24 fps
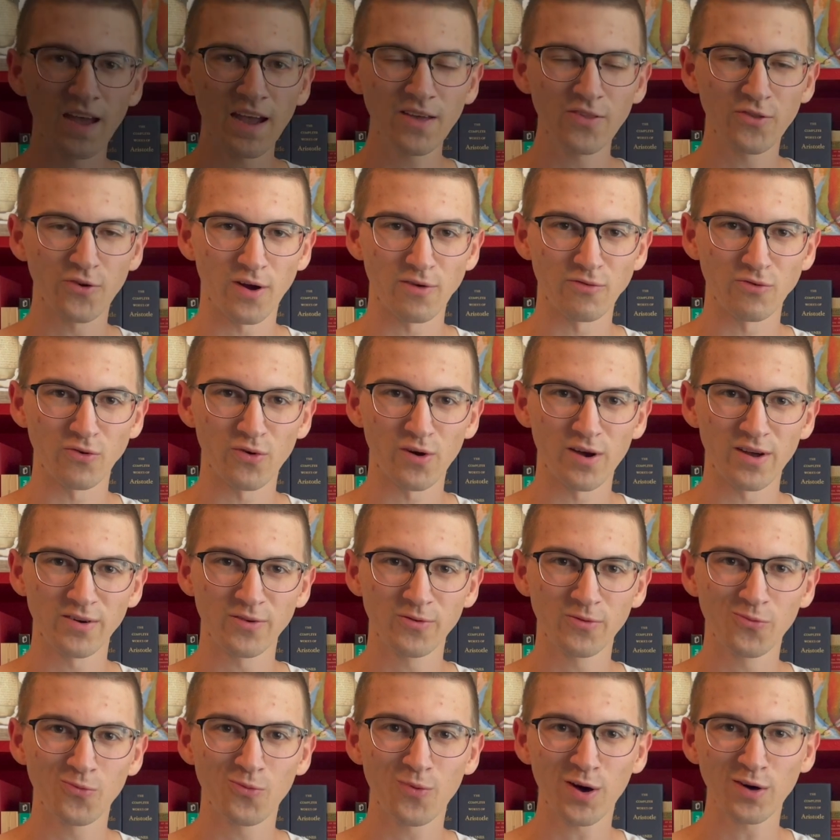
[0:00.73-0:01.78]
there everyone,
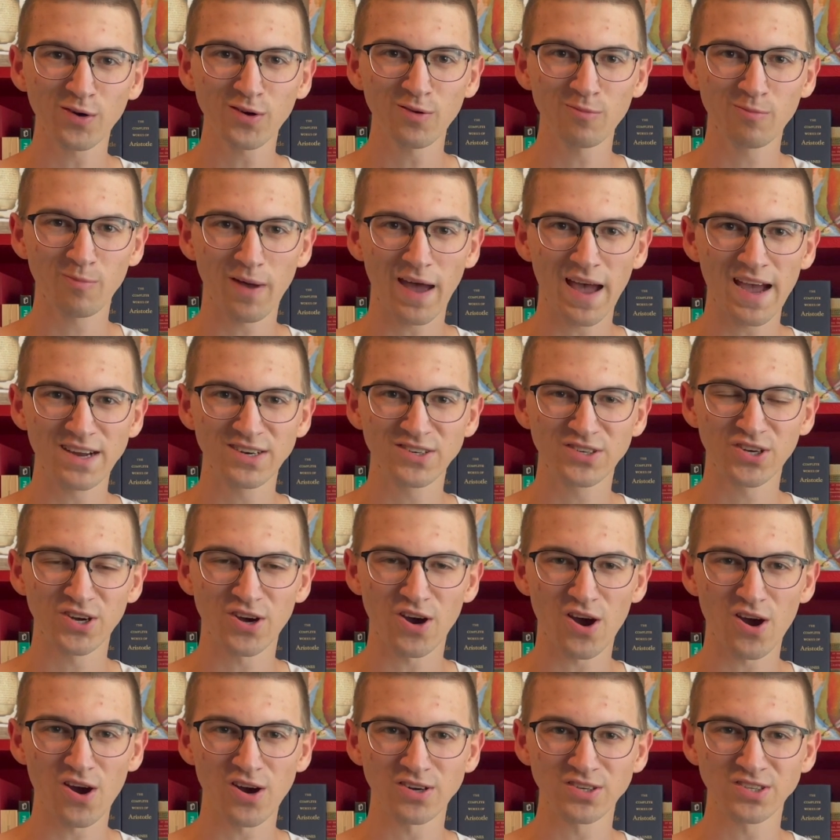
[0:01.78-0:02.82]
welcome back to
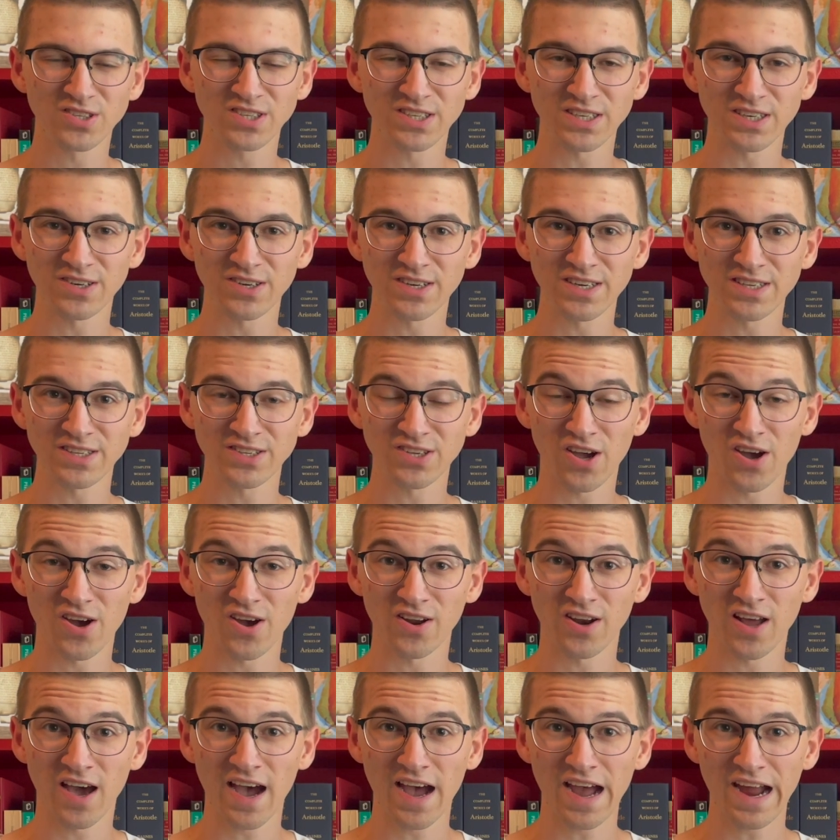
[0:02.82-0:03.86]
our series on
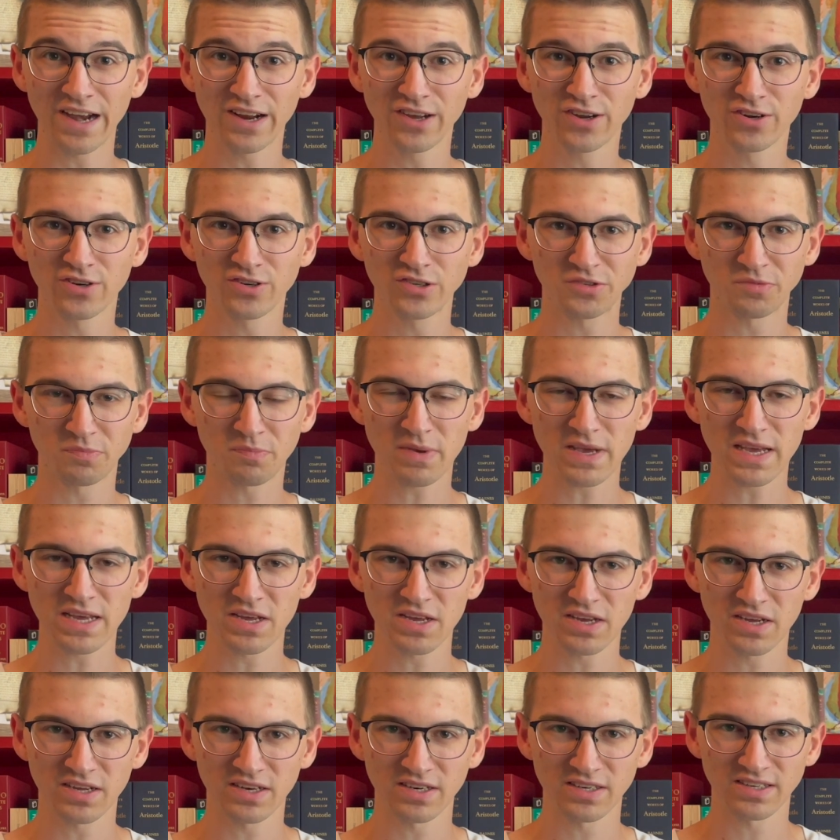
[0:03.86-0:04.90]
Heidegger's
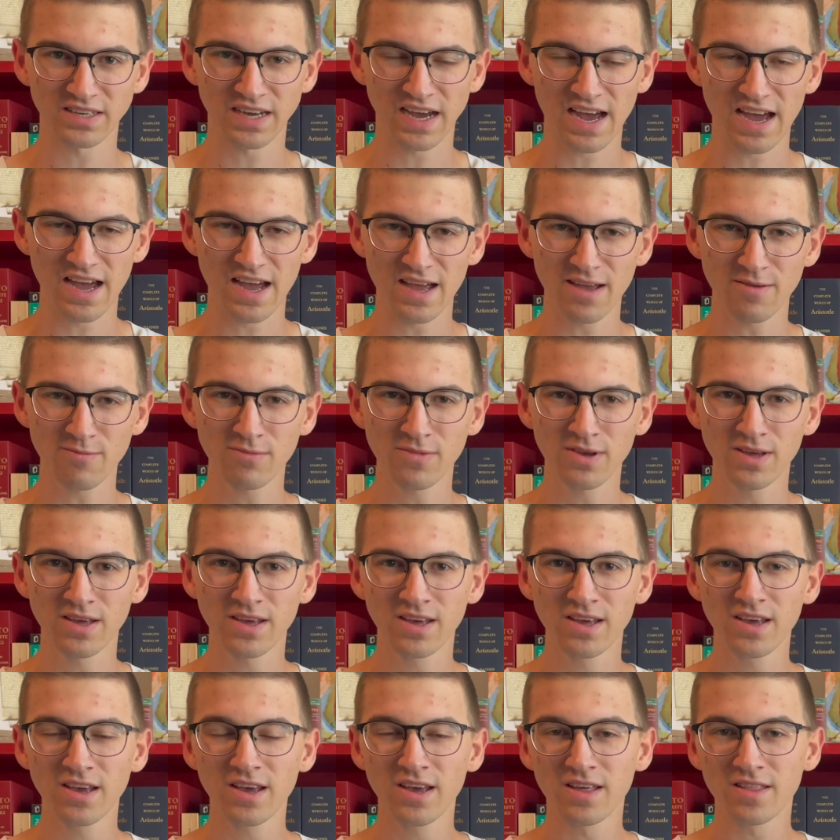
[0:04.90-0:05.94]
Being and Time.
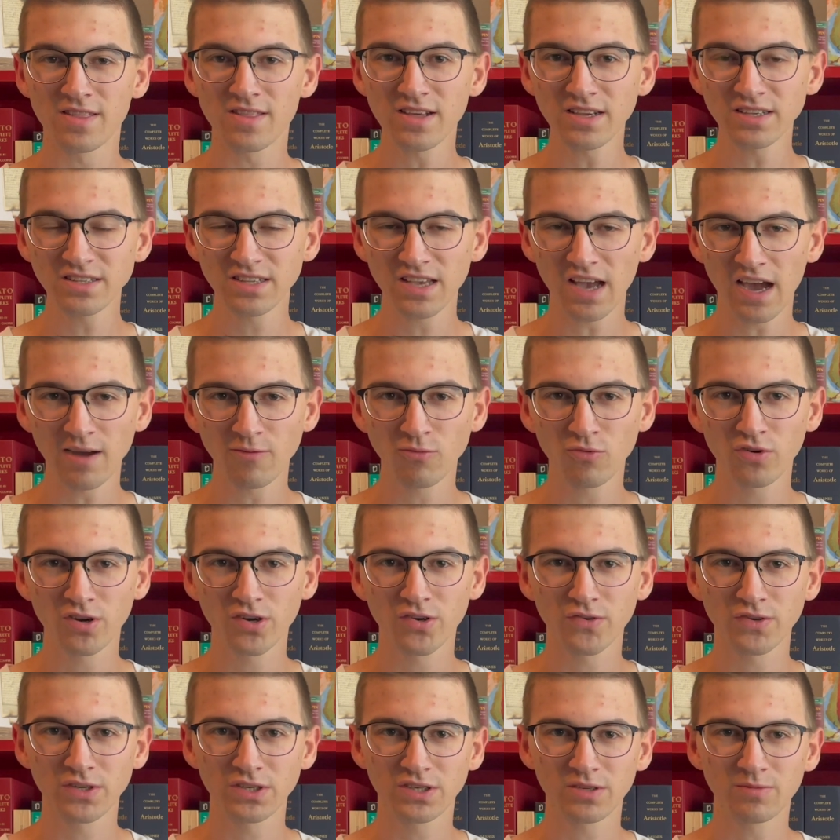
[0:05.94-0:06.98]
This time we're
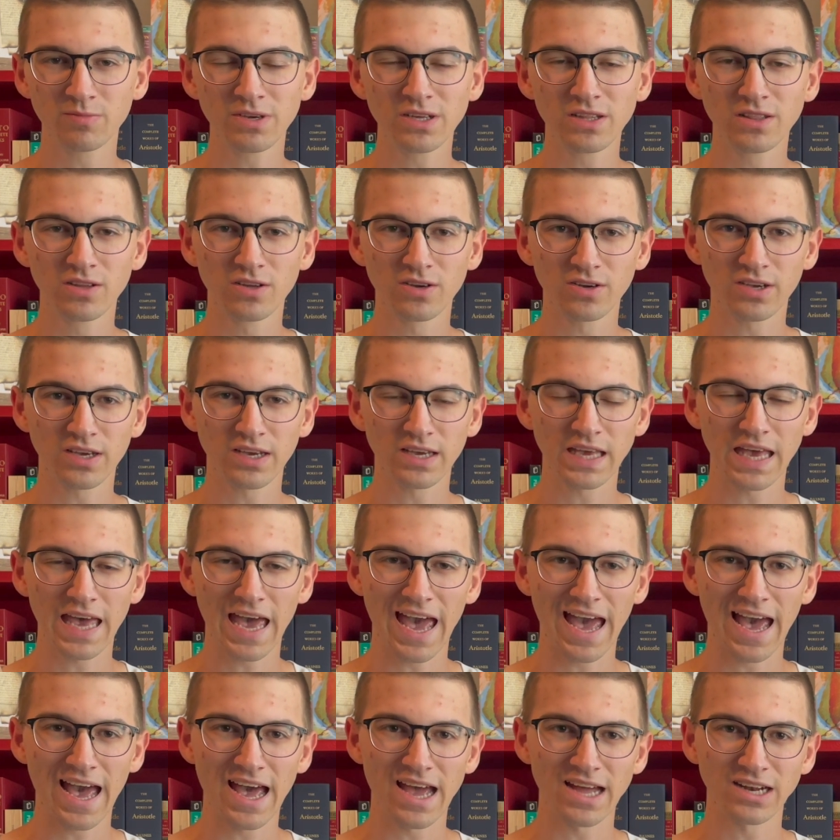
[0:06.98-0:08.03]
going to be looking
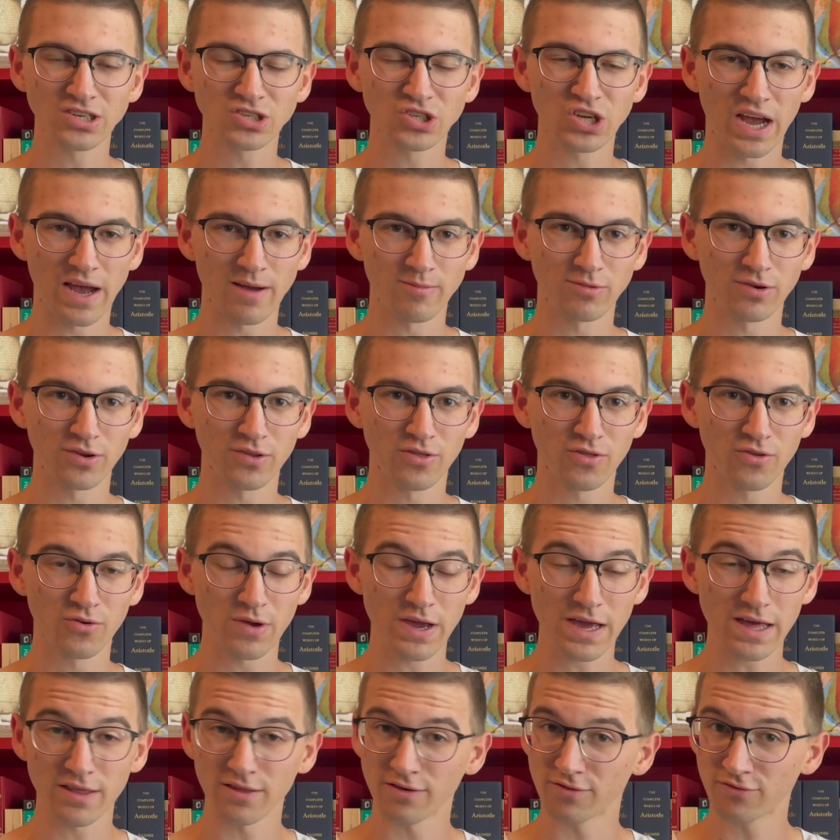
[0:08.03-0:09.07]
at chapter 3,
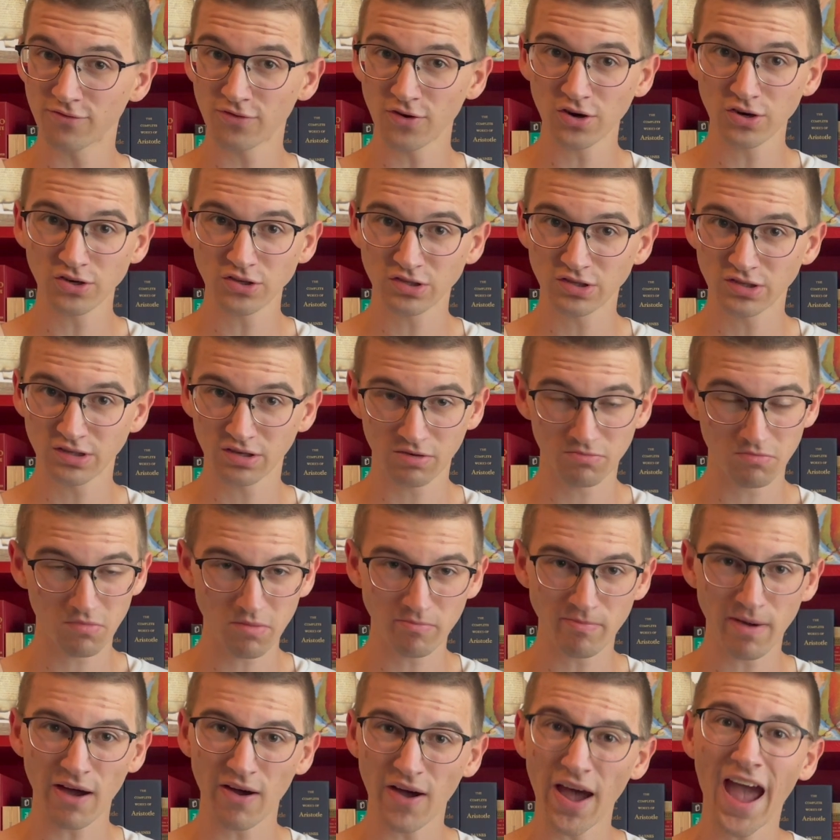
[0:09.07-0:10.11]
the first
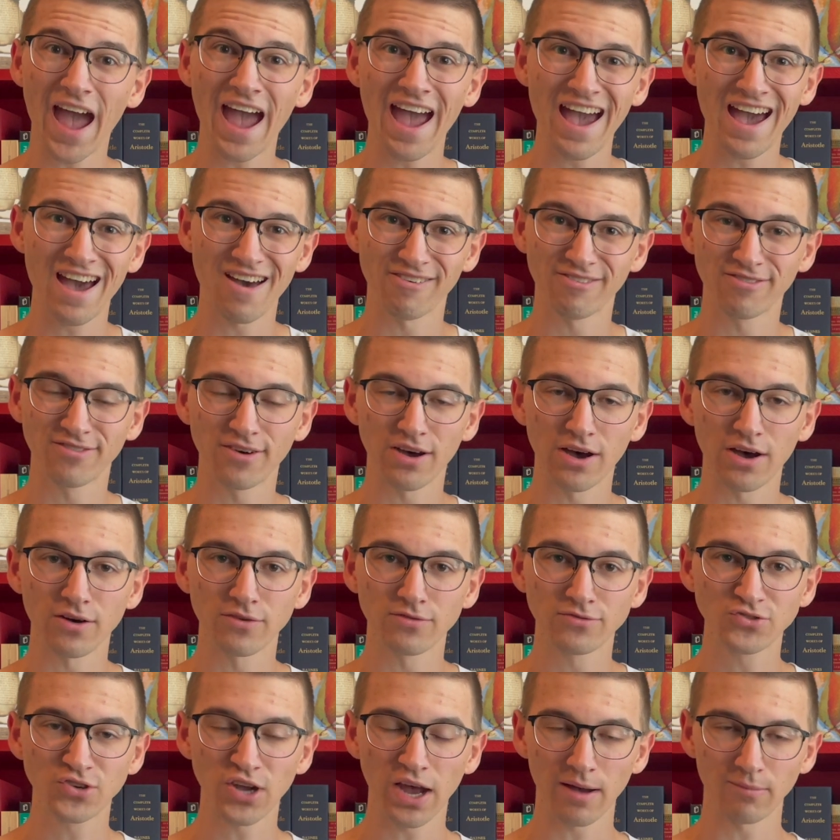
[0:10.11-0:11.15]
about half of
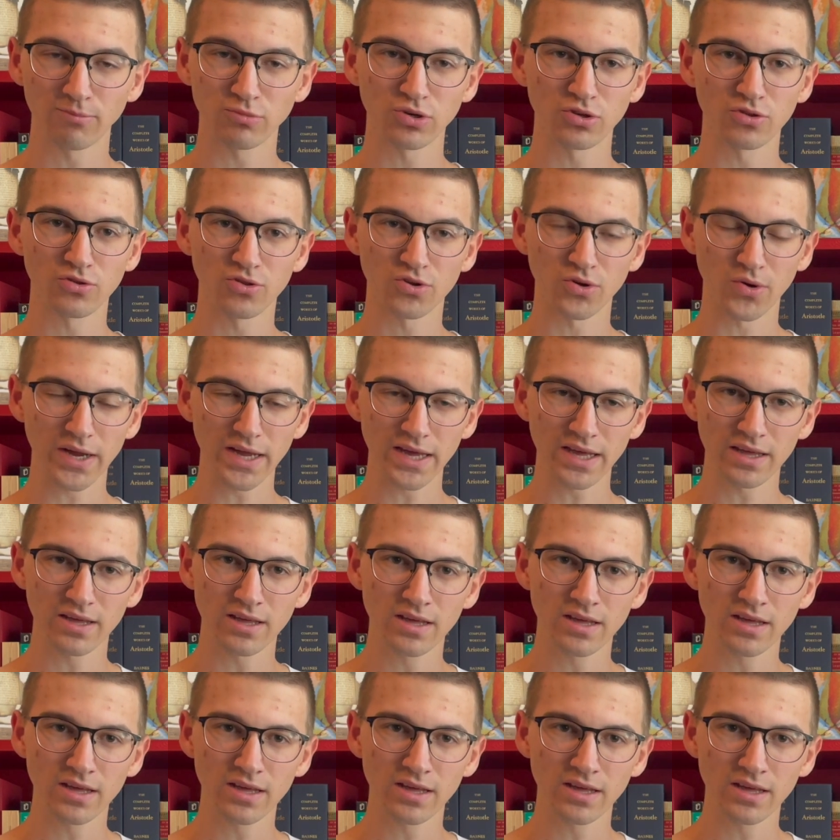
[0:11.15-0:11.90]
chapter 3.